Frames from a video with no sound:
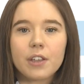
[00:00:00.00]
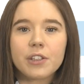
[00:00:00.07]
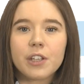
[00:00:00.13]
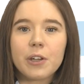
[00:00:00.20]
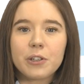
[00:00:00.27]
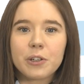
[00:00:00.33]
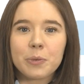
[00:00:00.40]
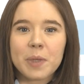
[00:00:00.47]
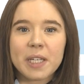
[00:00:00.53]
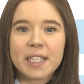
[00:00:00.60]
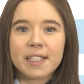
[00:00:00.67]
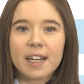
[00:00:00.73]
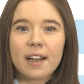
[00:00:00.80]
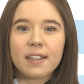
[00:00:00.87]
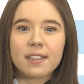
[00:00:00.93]
Social
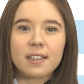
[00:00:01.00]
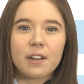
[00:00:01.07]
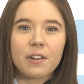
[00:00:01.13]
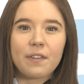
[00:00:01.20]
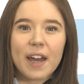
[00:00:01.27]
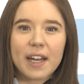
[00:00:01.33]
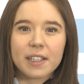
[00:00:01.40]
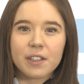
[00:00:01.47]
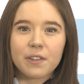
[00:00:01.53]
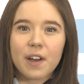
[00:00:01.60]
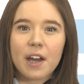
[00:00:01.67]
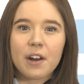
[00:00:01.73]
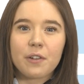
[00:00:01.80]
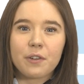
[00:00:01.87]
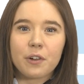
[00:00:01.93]
media is an effective
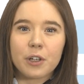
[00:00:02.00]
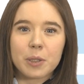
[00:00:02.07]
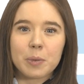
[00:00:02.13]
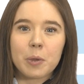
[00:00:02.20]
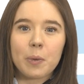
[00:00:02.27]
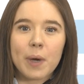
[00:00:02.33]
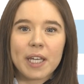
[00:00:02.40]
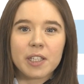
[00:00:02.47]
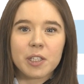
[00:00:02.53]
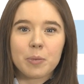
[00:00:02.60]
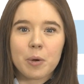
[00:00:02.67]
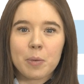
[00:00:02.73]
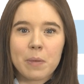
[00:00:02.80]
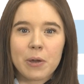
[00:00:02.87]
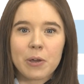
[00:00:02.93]
and affordable way to
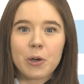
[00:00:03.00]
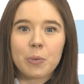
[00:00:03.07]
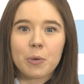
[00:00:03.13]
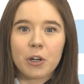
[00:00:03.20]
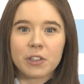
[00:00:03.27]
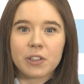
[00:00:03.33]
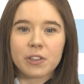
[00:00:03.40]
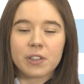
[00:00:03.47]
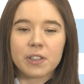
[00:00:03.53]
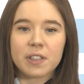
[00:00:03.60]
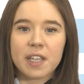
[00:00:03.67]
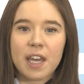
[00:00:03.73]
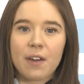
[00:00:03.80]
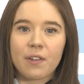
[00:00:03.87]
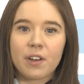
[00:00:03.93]
promote your product and
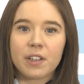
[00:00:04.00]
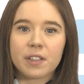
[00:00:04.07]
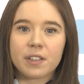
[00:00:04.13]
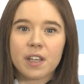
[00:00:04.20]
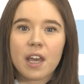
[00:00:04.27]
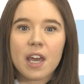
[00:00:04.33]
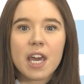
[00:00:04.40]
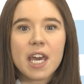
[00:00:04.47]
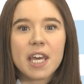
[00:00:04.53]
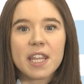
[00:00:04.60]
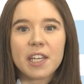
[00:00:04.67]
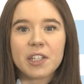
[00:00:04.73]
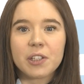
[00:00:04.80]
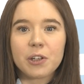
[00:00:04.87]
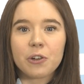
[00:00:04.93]
service.
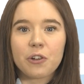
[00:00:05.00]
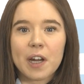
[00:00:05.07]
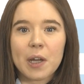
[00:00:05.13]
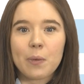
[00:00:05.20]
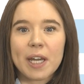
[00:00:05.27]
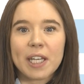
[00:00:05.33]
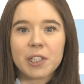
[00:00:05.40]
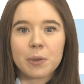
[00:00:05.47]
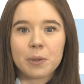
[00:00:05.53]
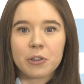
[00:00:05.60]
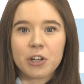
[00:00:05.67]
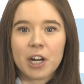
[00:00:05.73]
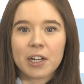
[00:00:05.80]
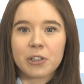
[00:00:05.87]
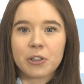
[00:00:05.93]
This is a great way to
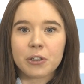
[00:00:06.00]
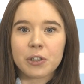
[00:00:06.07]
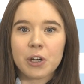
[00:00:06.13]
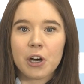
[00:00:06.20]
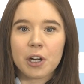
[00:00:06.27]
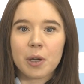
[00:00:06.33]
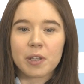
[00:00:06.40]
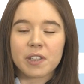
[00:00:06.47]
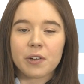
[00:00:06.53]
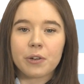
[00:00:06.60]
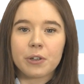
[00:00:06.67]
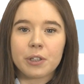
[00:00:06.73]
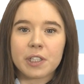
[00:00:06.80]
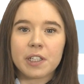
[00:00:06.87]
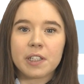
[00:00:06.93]
attract your target
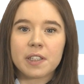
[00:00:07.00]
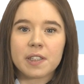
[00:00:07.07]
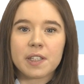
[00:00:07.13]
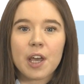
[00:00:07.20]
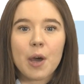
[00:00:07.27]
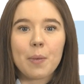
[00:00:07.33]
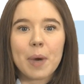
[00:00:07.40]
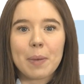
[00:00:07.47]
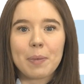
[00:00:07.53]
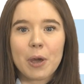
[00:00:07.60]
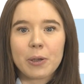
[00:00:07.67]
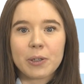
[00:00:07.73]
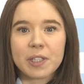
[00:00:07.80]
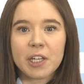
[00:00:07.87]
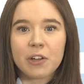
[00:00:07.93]
audience by
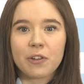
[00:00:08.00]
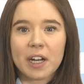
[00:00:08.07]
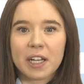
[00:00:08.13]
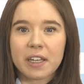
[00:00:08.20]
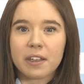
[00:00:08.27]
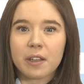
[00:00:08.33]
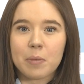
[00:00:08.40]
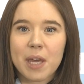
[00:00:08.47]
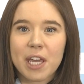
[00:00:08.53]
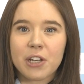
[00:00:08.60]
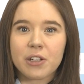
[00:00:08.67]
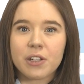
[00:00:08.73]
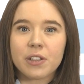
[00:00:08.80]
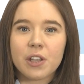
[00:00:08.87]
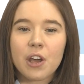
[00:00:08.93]
posting regular
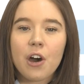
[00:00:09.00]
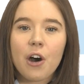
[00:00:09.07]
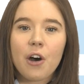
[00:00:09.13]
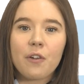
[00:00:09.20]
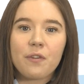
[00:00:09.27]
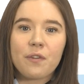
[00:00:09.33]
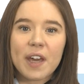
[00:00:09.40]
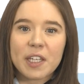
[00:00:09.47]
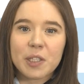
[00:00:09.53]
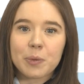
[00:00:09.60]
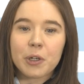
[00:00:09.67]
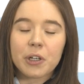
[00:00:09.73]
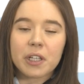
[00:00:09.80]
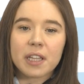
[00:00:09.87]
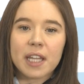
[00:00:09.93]
pictures on
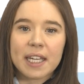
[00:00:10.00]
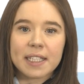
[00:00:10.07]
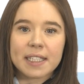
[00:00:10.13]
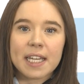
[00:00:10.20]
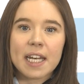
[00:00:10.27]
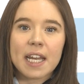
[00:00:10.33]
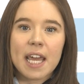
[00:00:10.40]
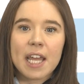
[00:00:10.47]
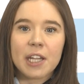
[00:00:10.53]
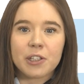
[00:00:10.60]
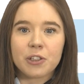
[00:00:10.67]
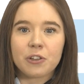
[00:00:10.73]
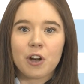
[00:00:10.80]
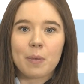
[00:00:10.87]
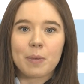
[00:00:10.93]
Facebook, LinkedIn,
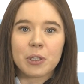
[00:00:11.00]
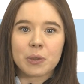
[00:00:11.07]
Instagram, and